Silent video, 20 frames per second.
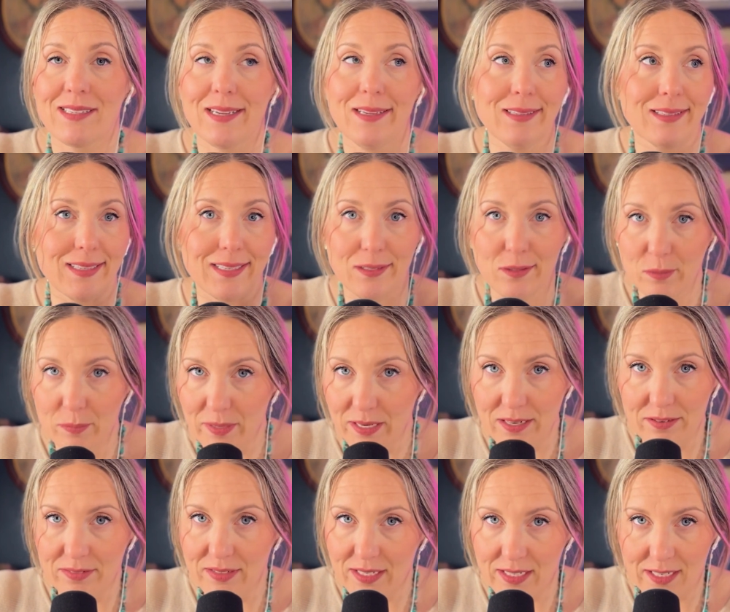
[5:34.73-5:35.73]
a little bit
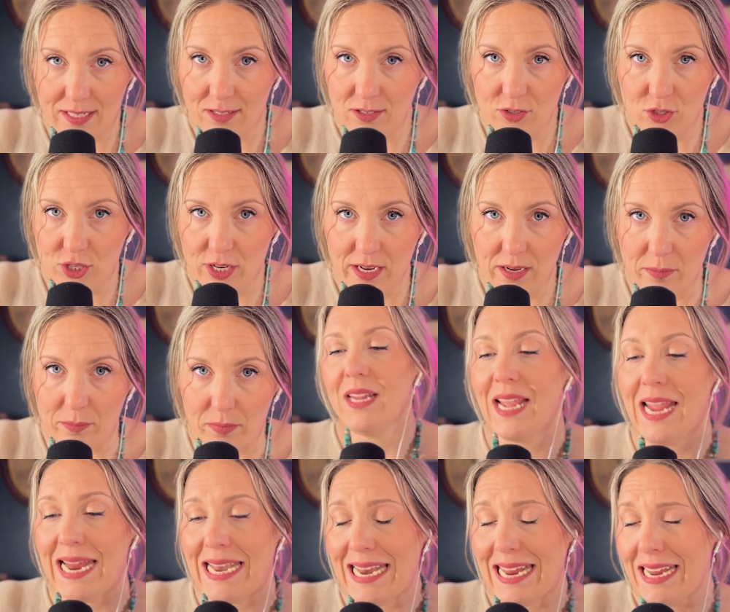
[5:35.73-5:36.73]
of a hidden gem.
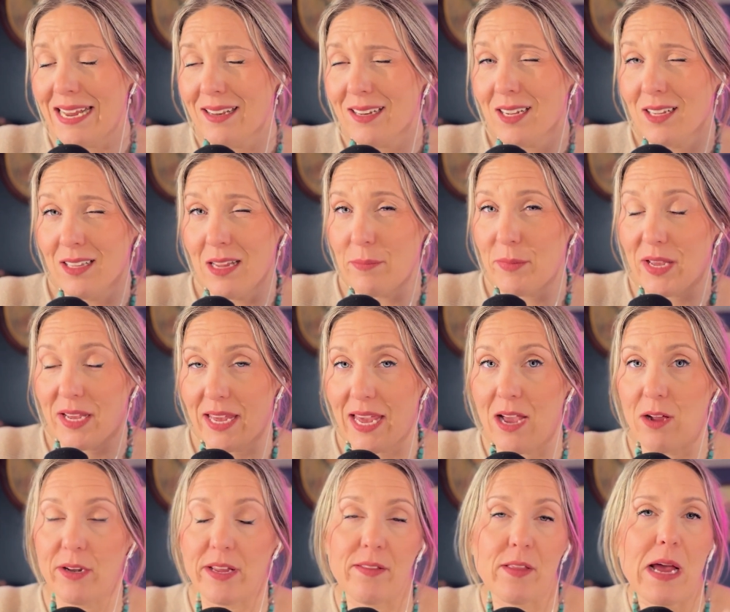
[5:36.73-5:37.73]
And in Columbia
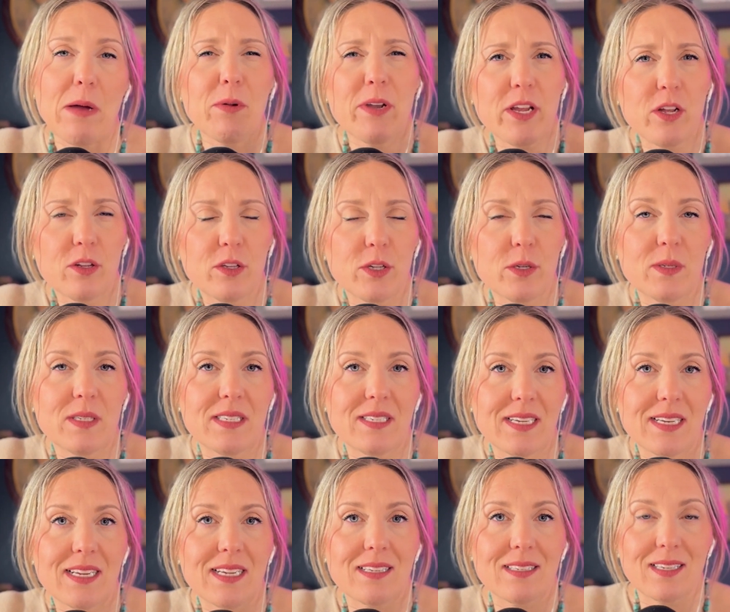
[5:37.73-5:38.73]
County, that would include
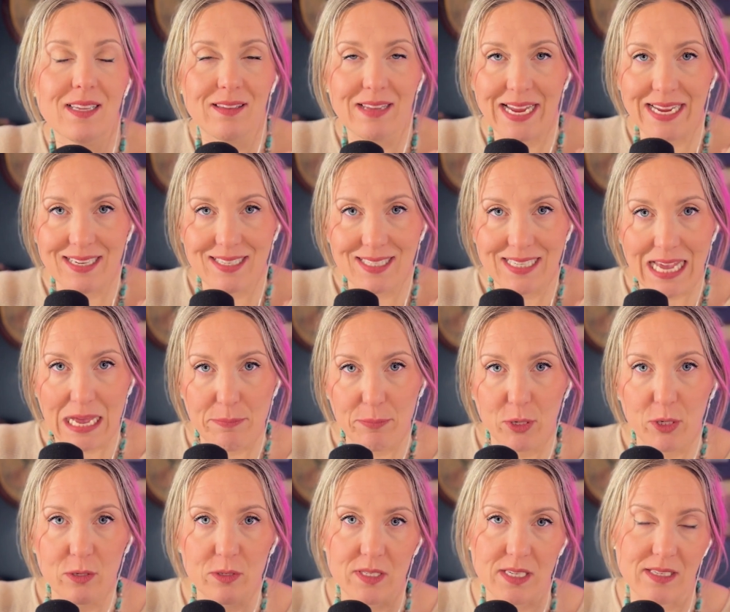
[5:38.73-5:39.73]
cities like
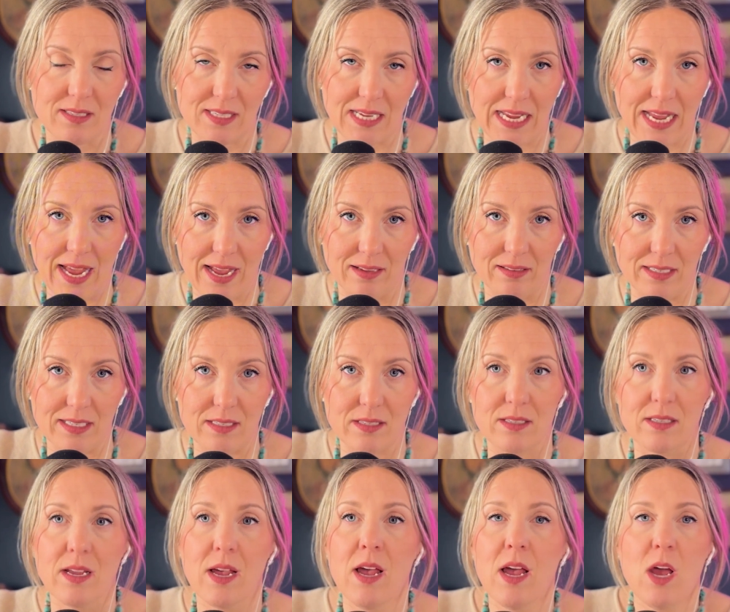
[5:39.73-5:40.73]
Scappoose and St.
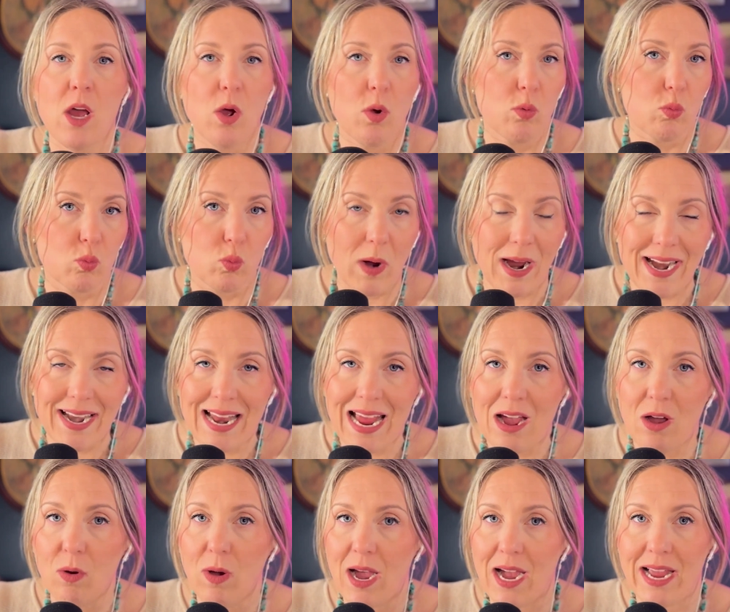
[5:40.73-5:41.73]
Helens, right
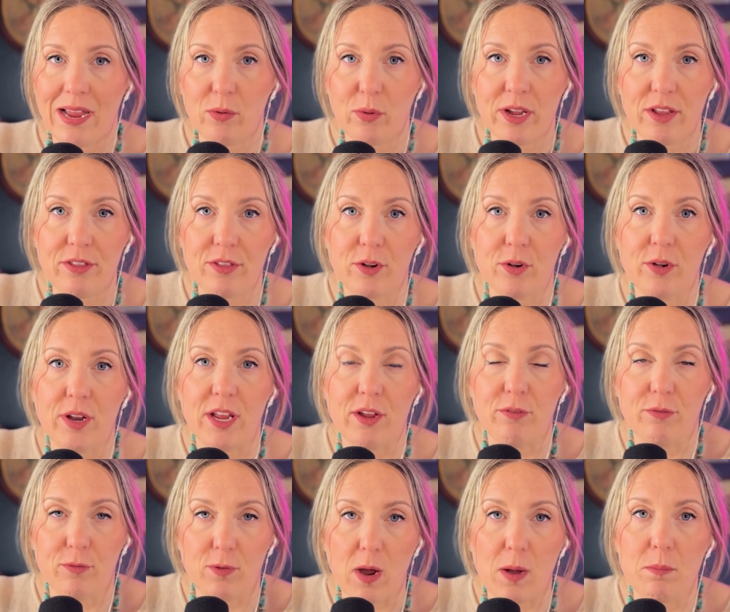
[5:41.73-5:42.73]
out Highway 30
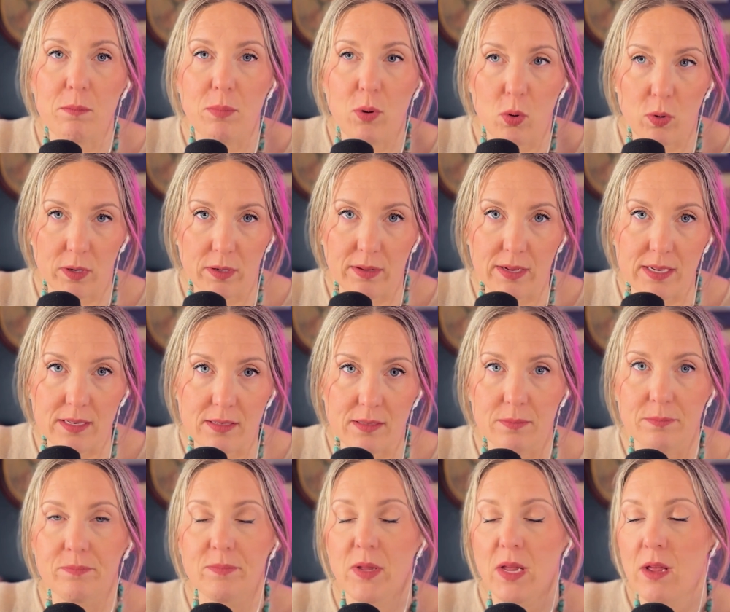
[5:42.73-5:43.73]
from Portland.
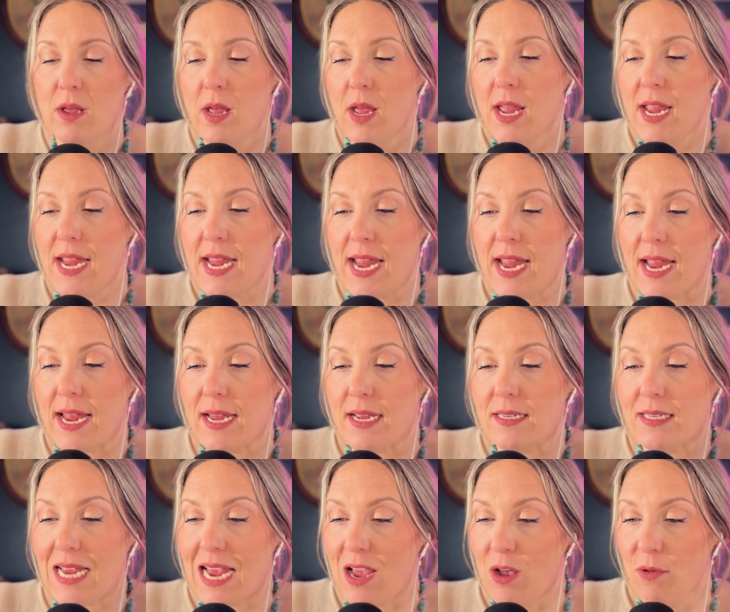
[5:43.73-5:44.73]

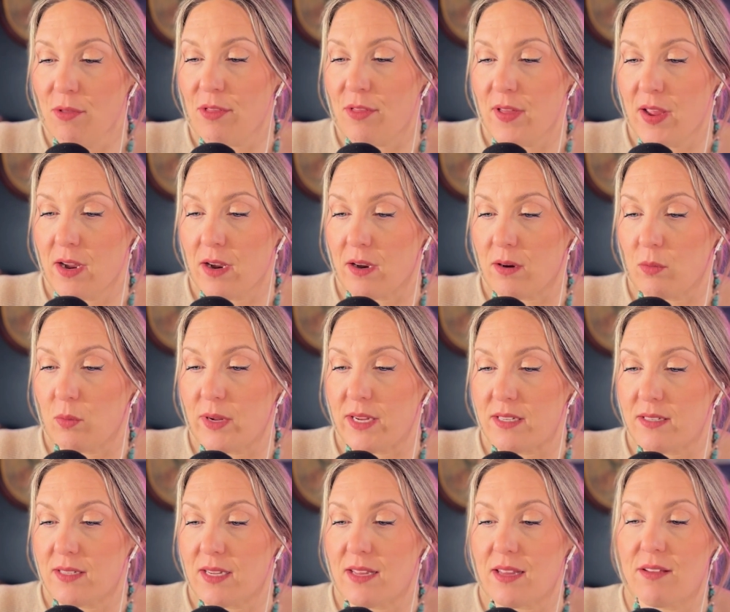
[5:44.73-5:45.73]
And out there, we
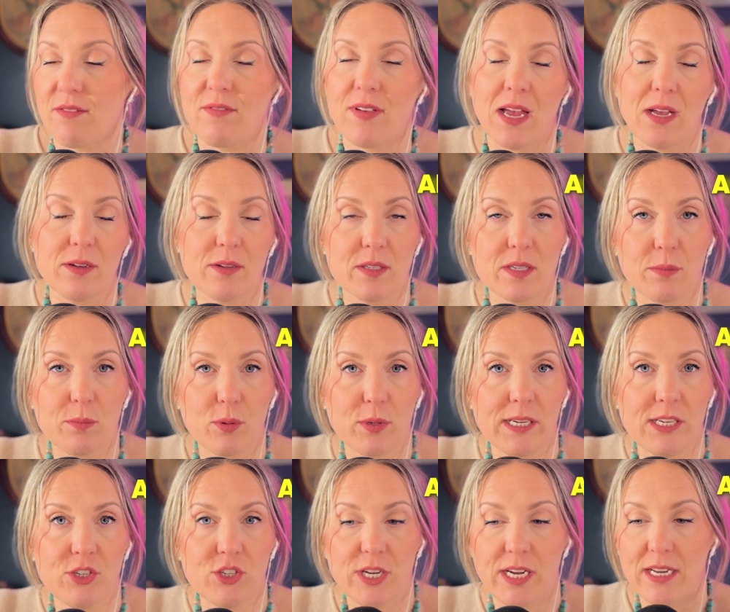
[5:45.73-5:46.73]
see that values
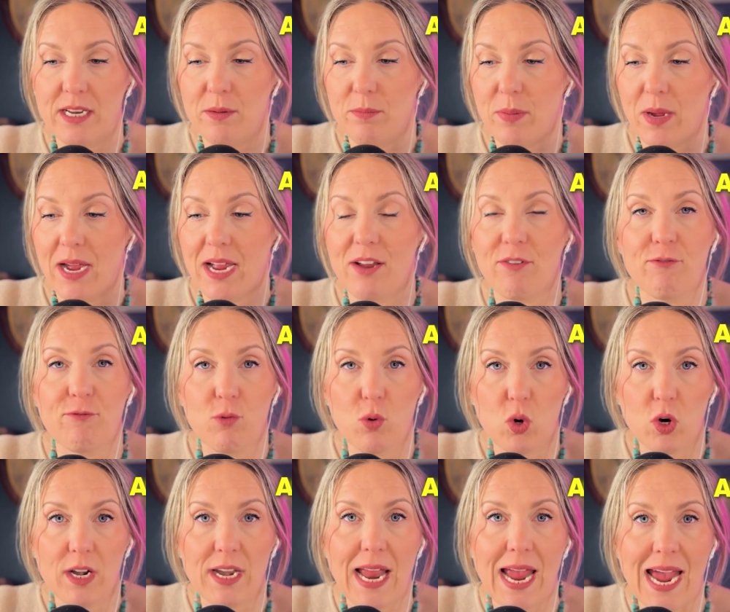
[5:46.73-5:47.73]
appreciated by
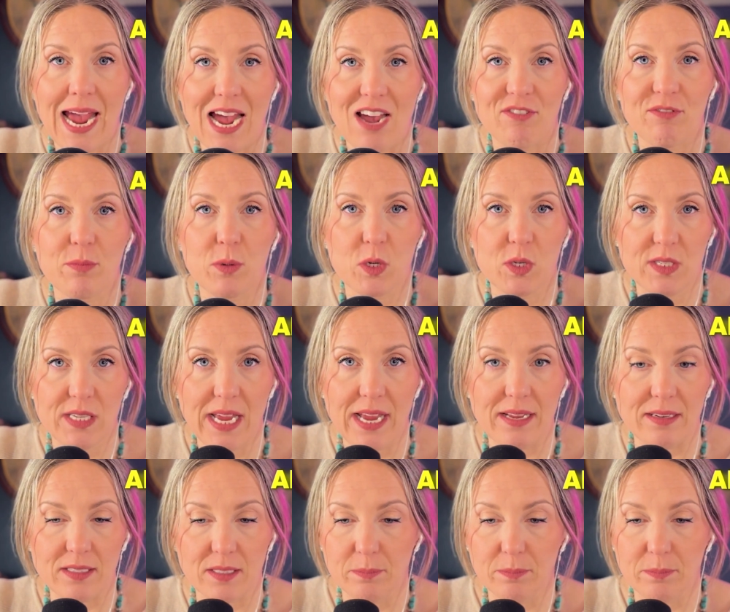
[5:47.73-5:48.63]
4.5%.